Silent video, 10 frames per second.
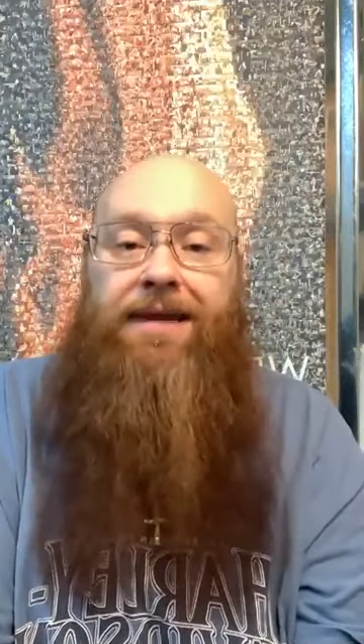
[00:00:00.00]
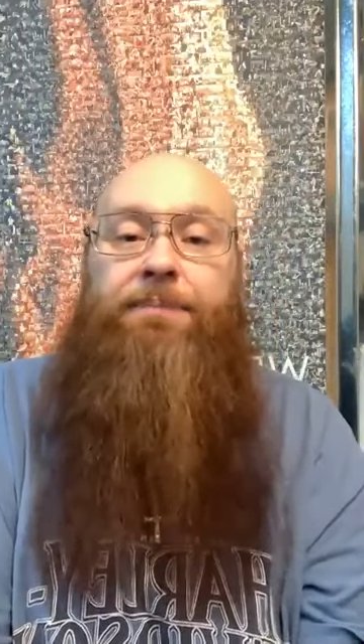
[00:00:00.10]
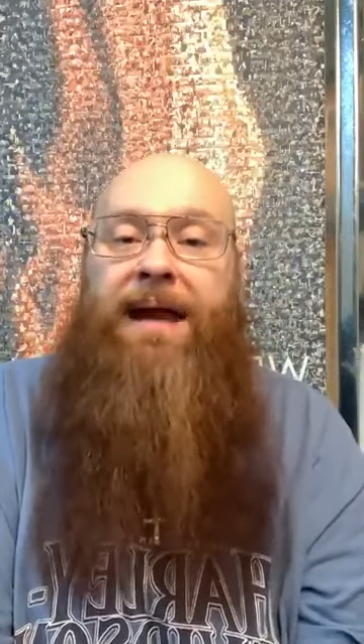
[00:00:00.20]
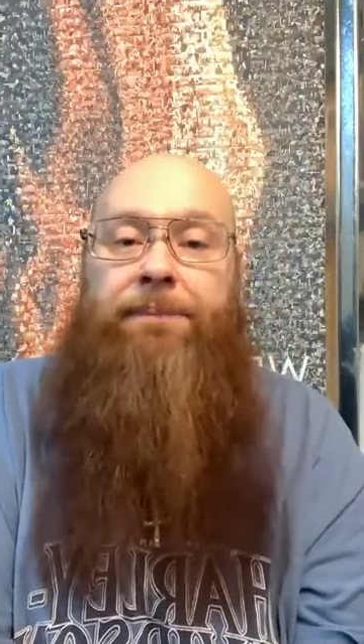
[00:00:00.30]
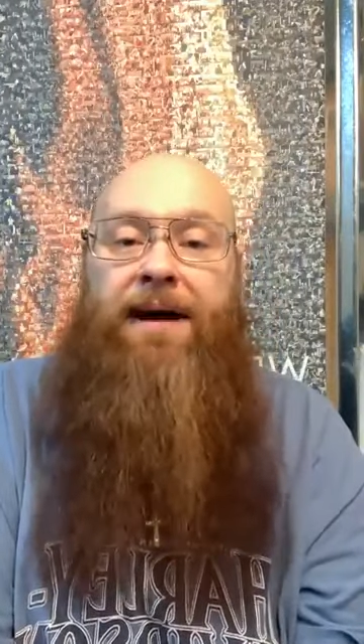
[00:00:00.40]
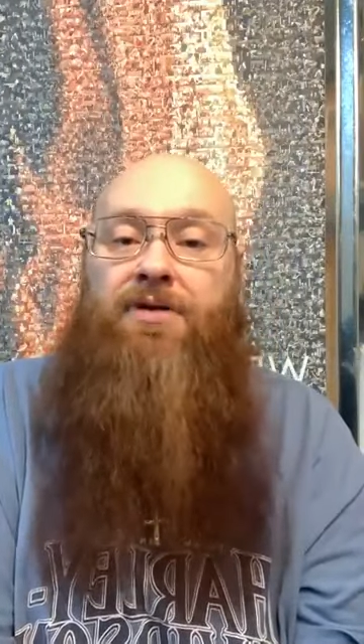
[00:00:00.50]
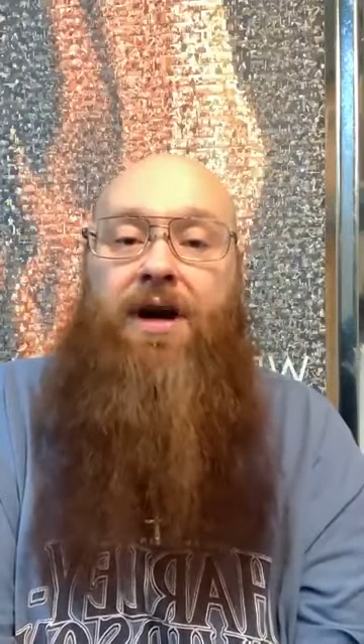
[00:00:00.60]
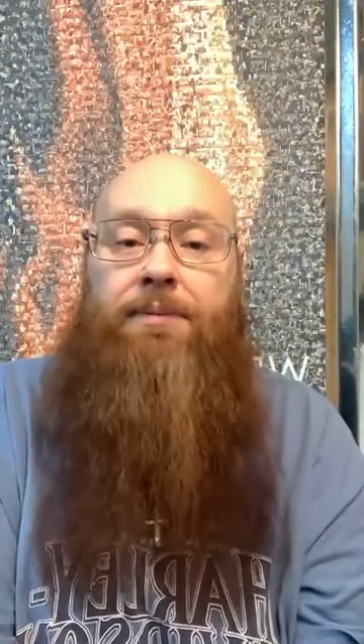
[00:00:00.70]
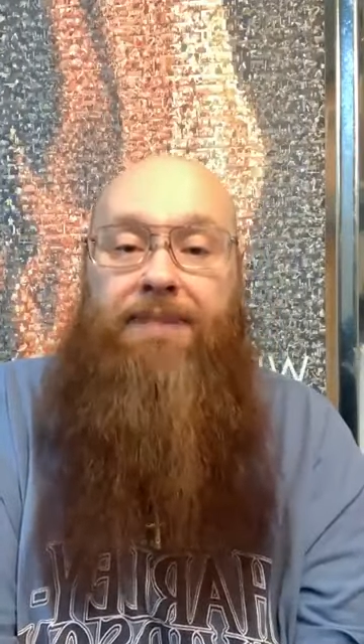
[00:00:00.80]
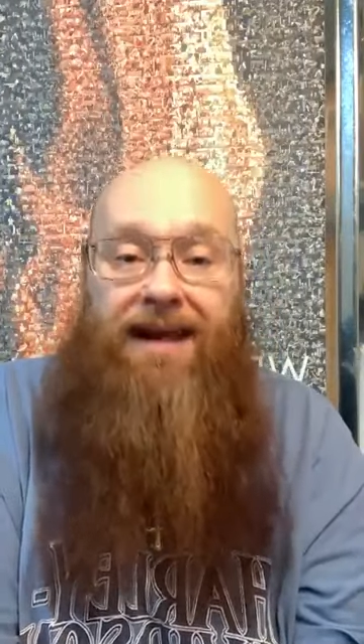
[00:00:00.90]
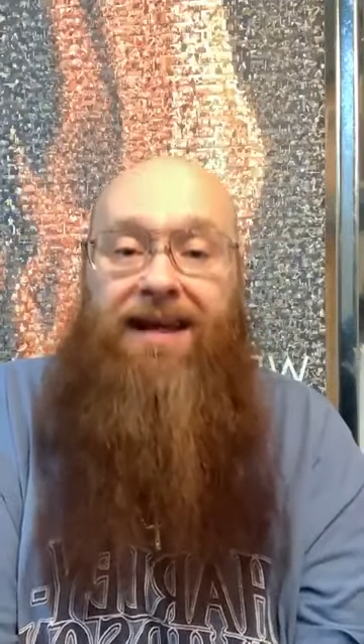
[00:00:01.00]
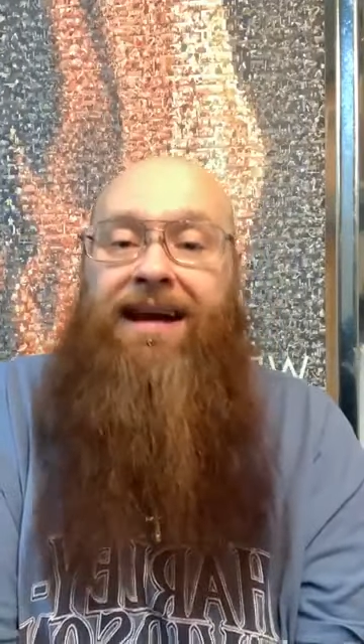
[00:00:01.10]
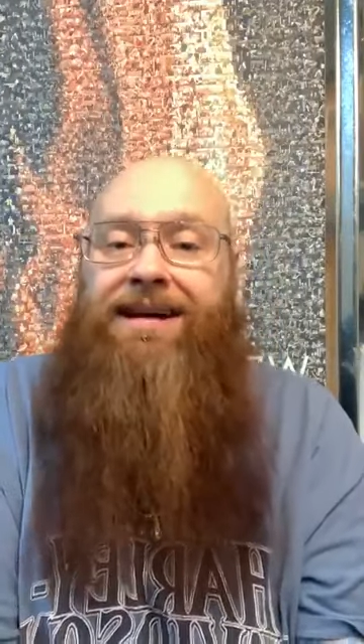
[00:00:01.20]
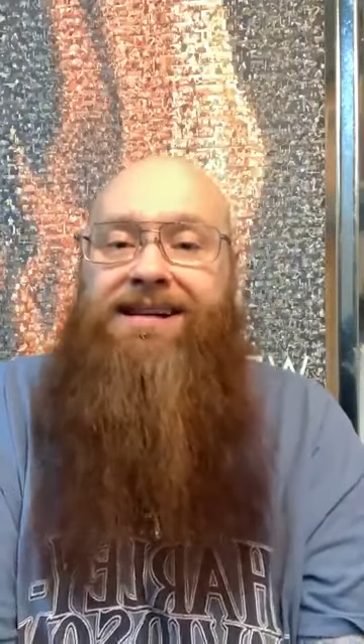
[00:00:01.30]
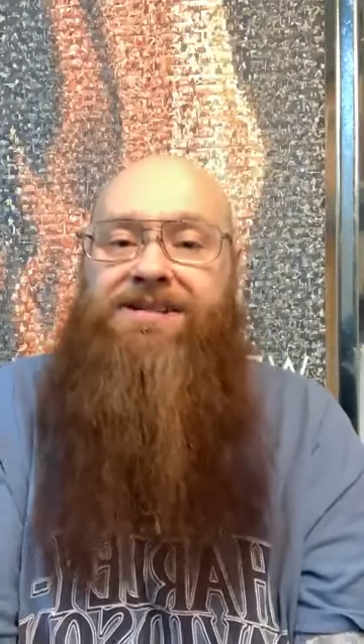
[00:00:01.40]
PayPal.me
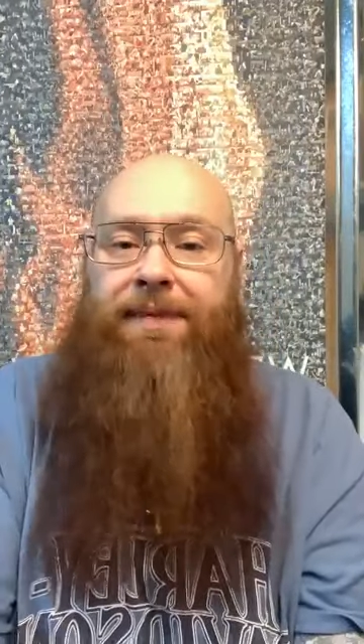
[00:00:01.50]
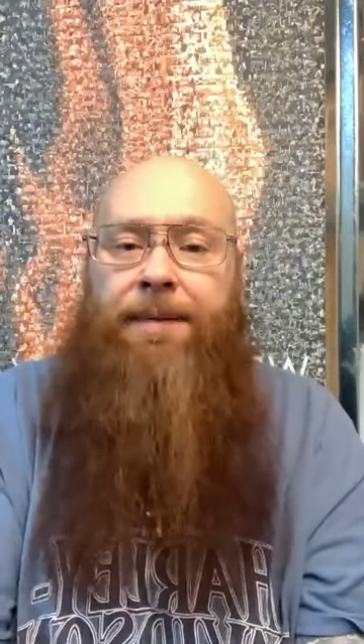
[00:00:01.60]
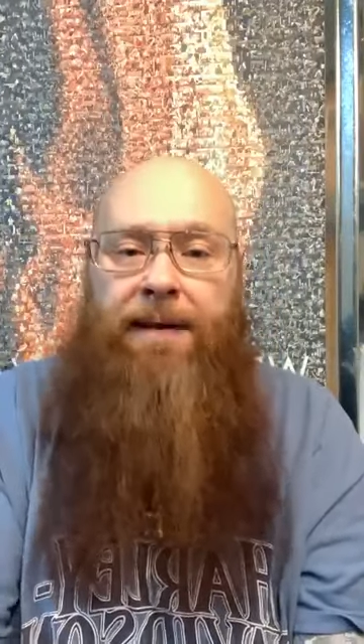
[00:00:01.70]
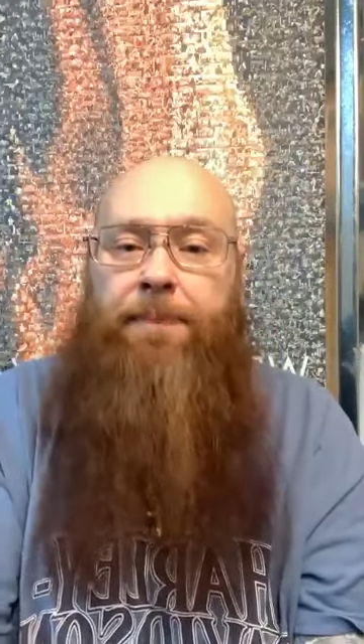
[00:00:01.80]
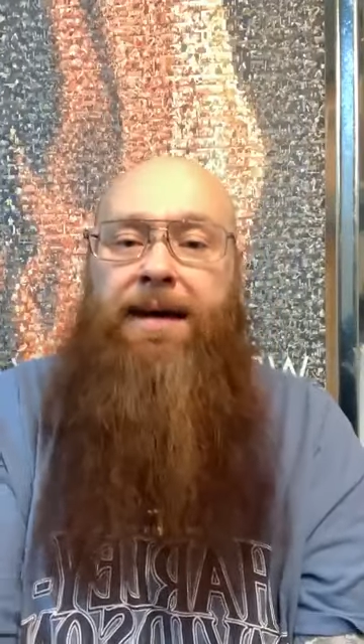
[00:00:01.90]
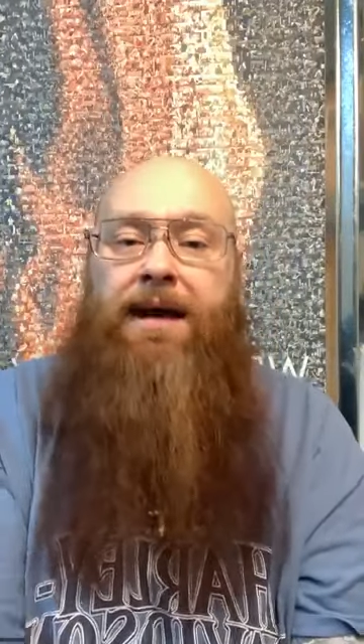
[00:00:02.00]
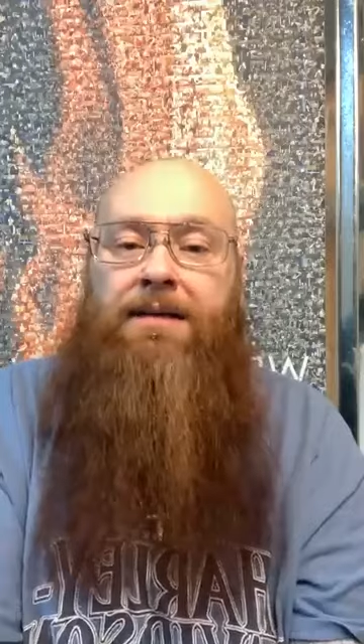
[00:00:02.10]
is my PayPal,